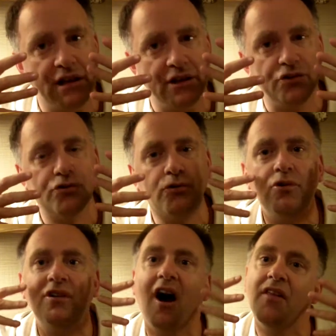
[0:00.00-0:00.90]

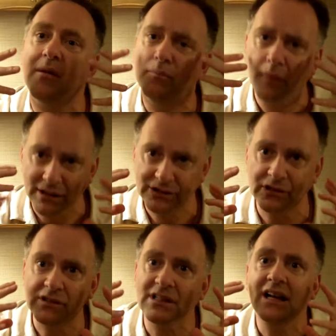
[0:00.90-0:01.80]
intrude on the
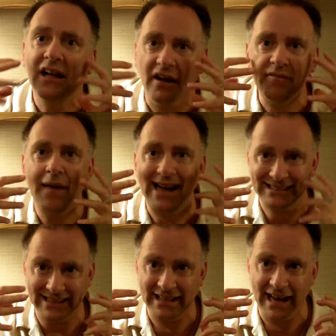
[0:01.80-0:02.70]
muscles of
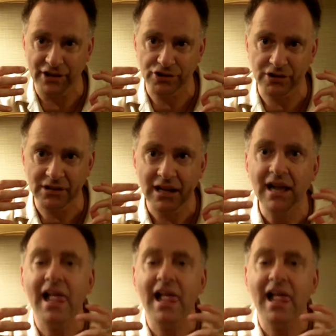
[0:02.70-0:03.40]
mastication,